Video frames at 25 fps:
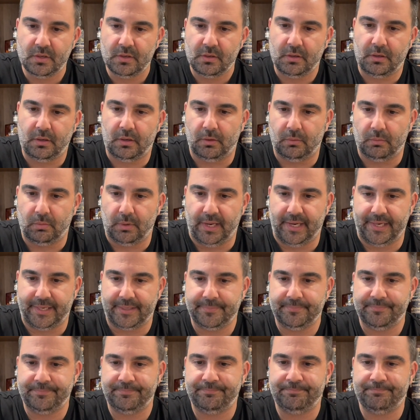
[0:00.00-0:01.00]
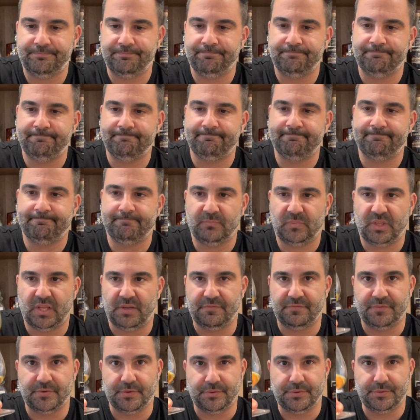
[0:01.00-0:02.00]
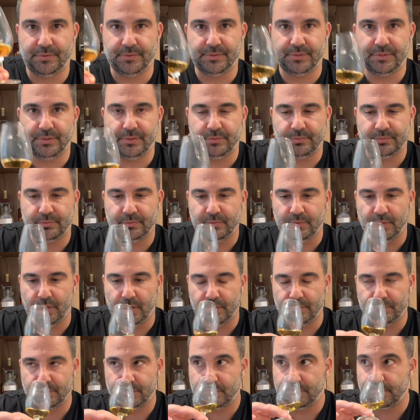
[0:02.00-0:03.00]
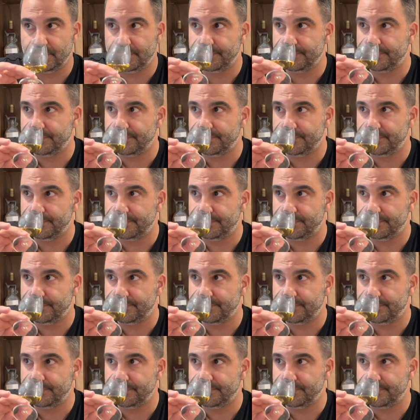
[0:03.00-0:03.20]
All right, without further ado, nose.